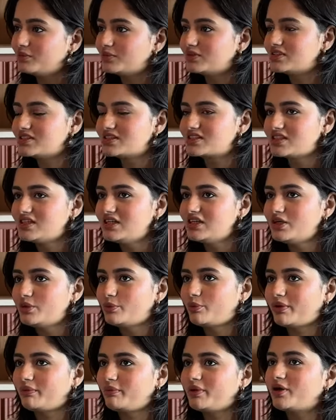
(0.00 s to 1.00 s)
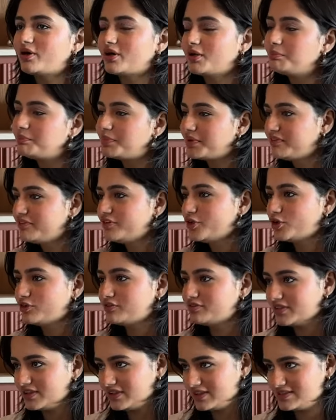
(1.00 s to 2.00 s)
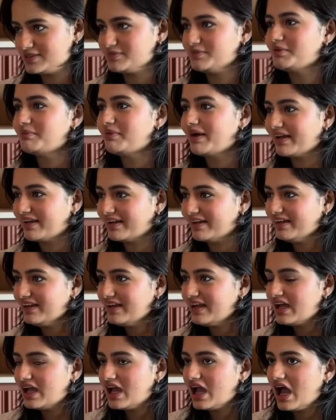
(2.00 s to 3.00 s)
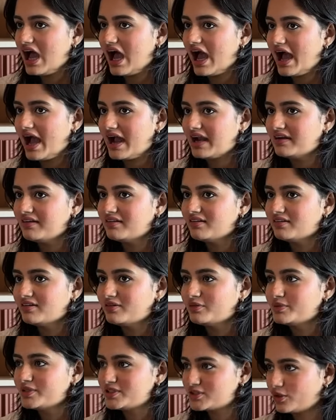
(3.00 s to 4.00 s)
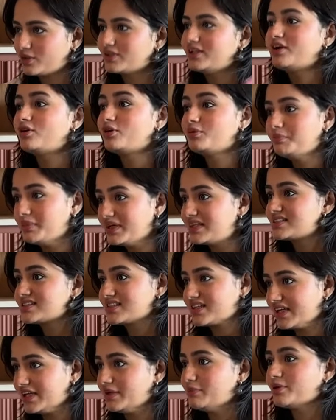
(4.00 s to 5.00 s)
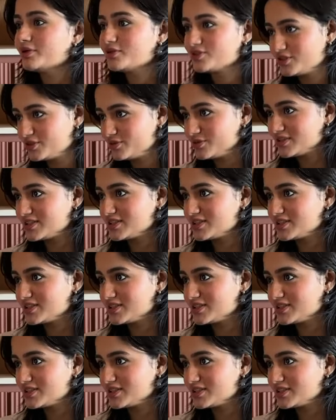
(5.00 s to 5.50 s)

was when we got a preview of Tilasmi Bahein and uh, we saw that on big screen because it was